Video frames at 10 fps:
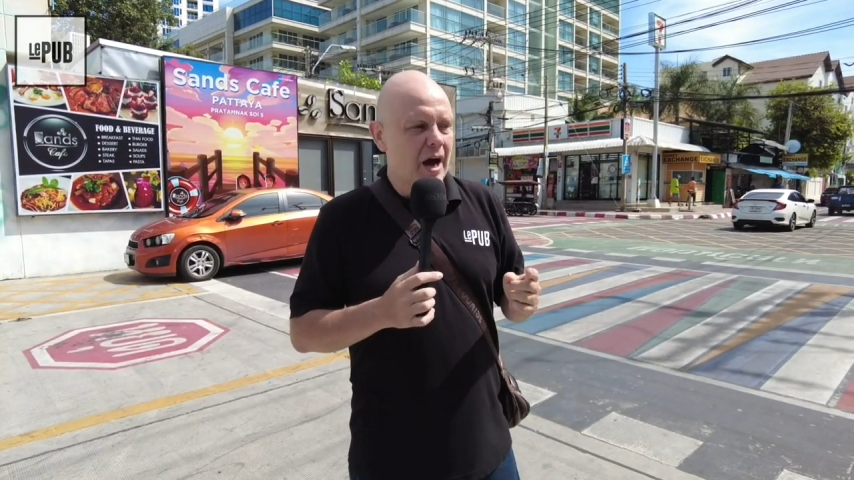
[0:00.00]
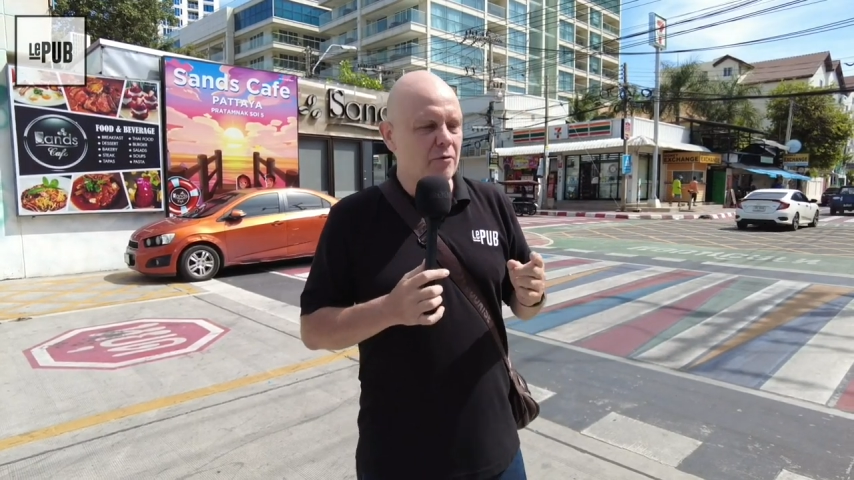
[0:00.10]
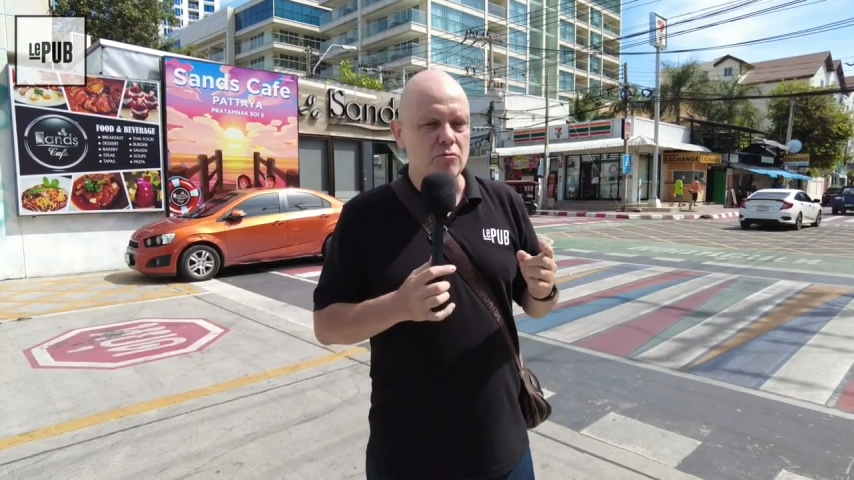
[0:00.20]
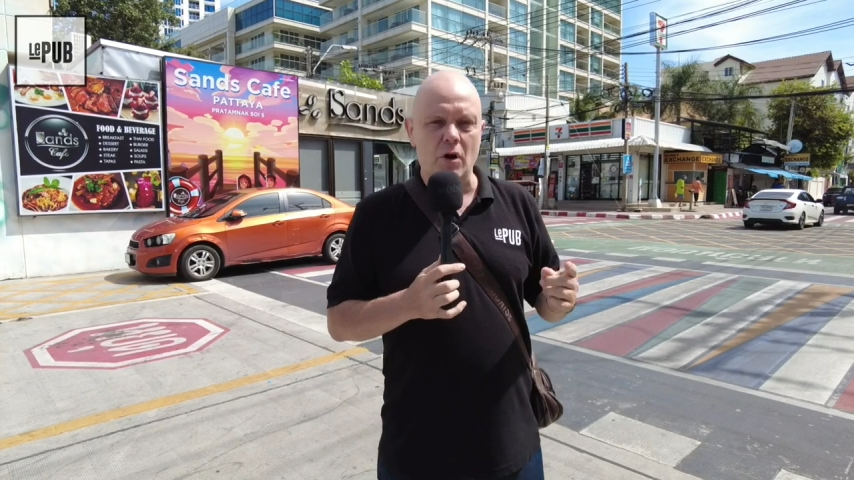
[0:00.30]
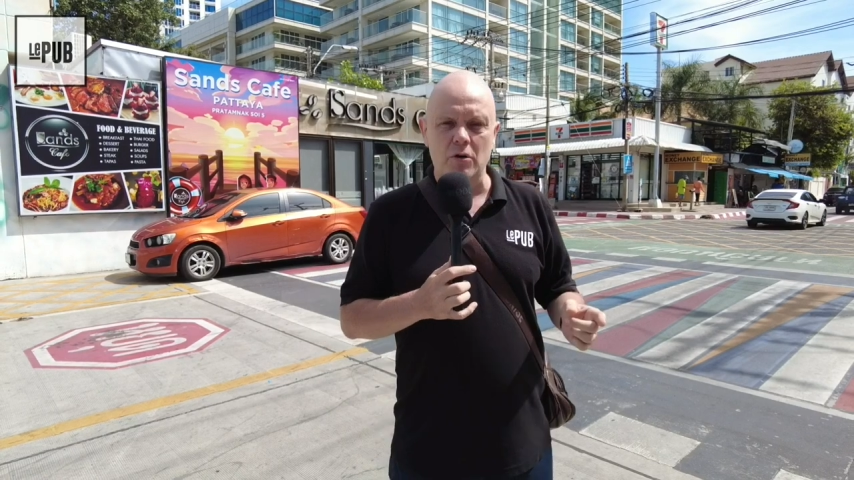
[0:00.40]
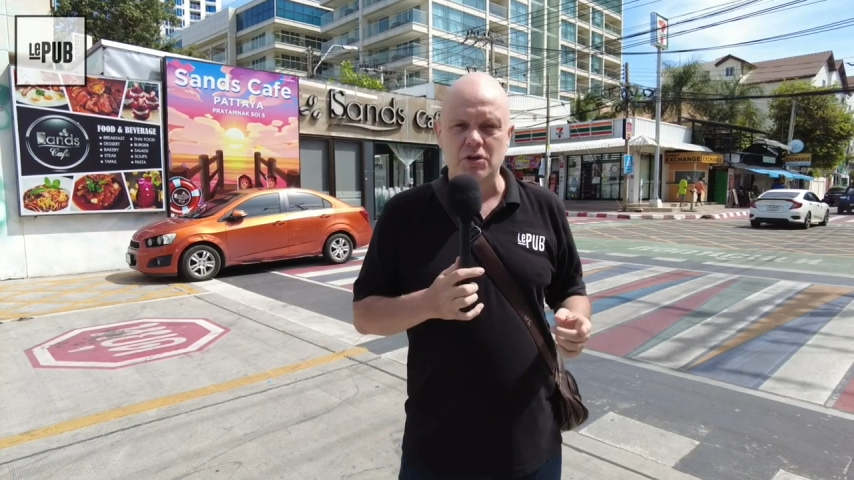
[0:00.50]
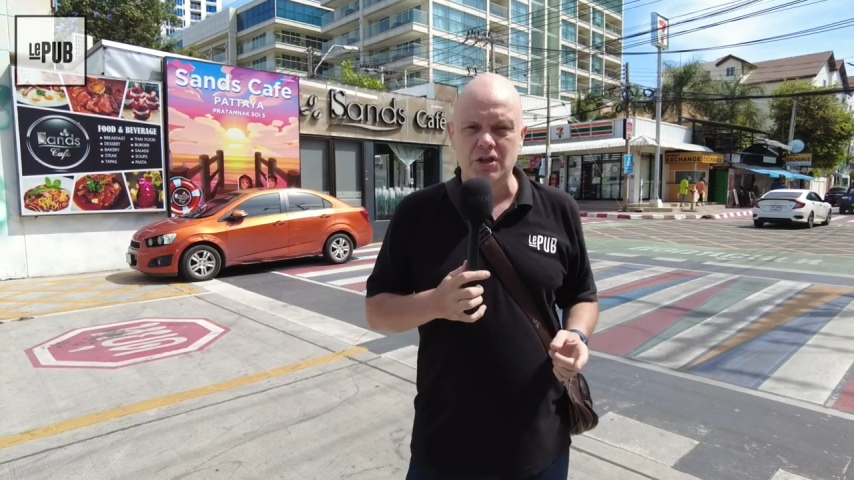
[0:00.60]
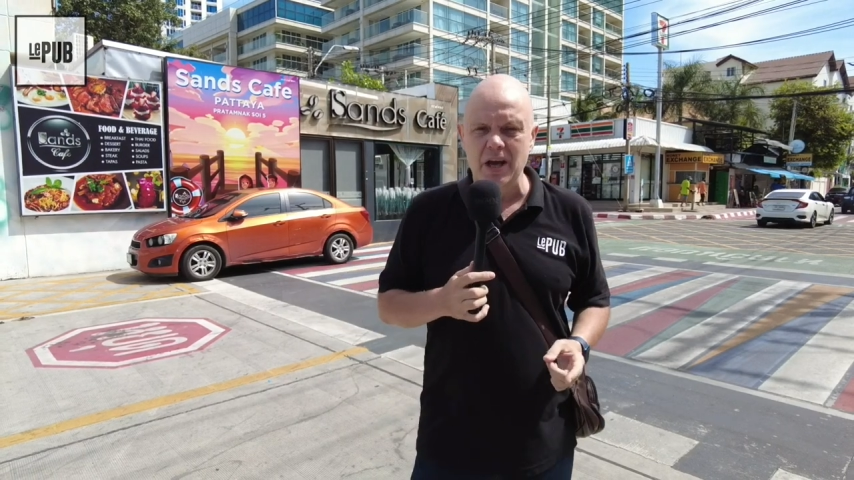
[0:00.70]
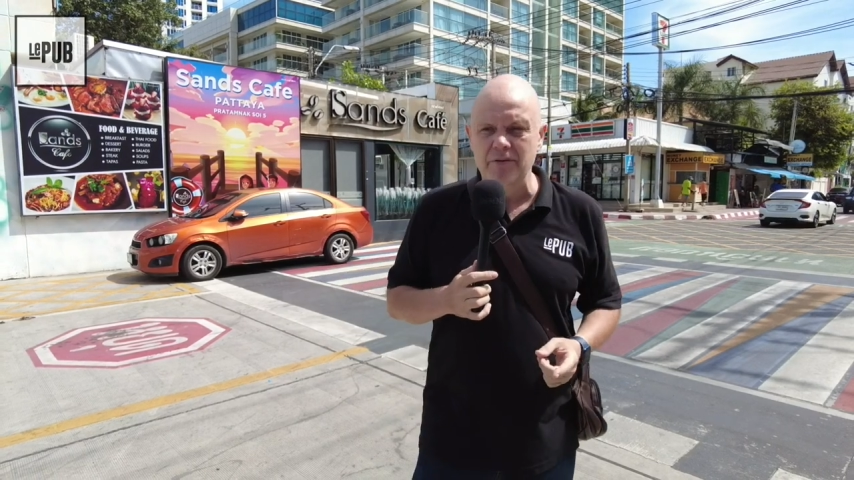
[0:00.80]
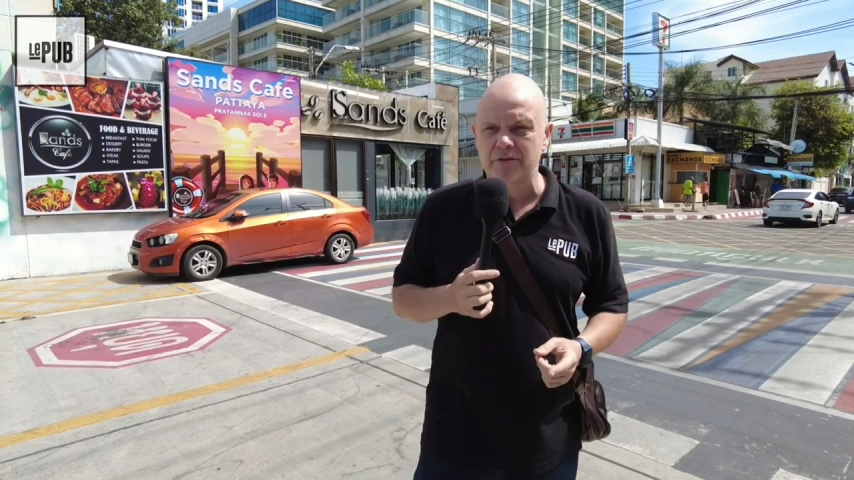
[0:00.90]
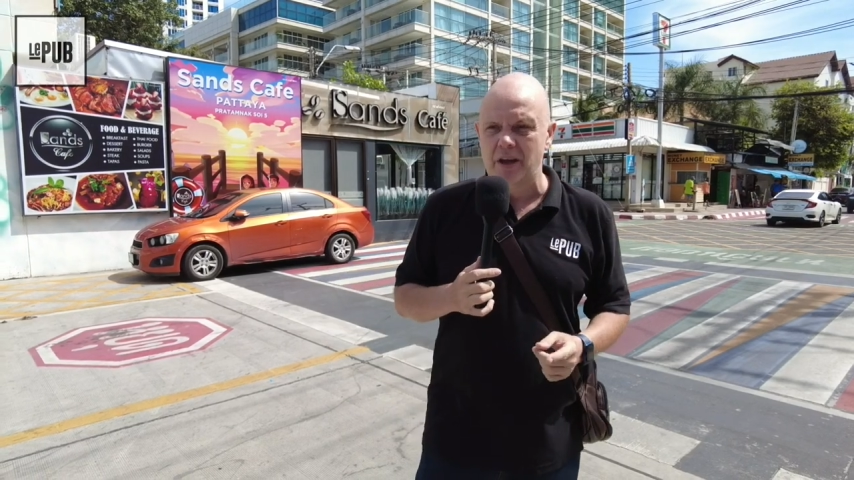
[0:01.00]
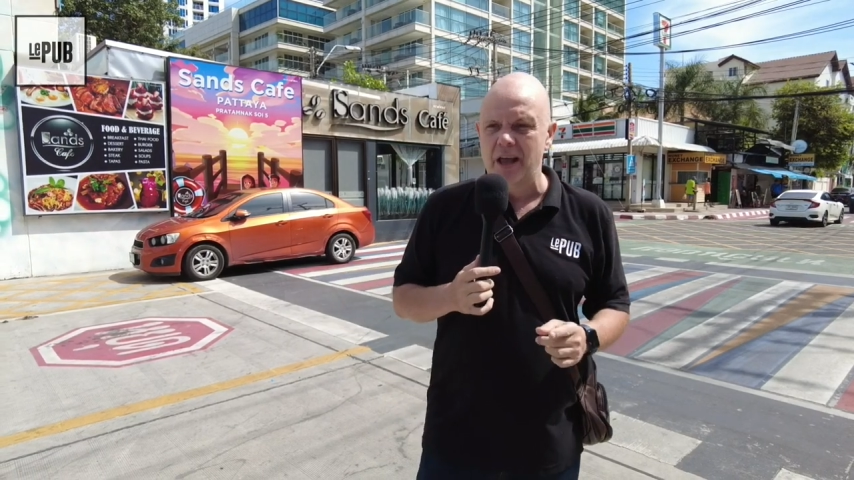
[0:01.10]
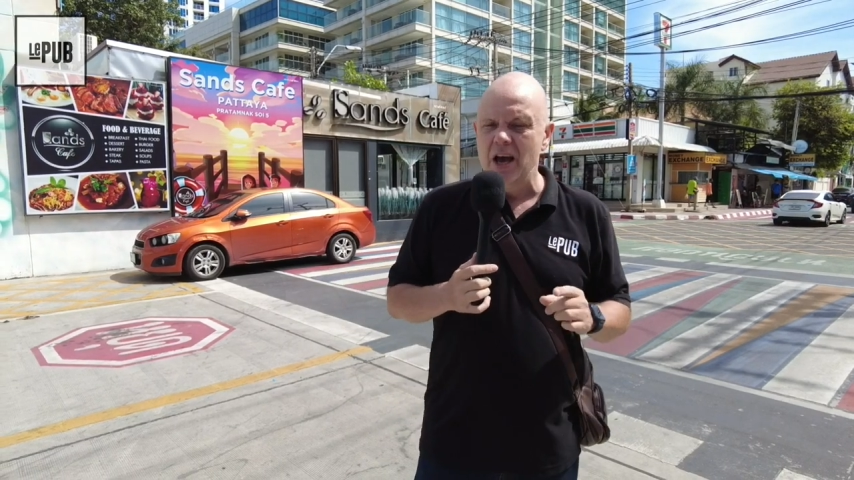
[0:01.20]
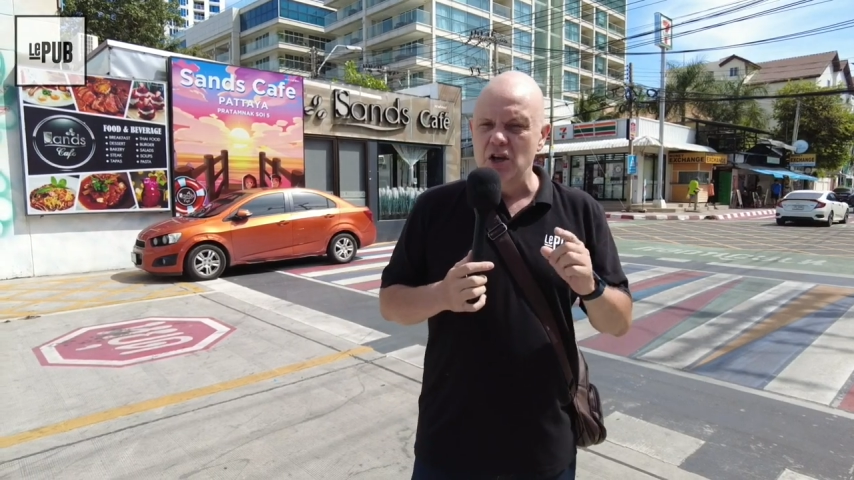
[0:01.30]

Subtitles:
at road safety,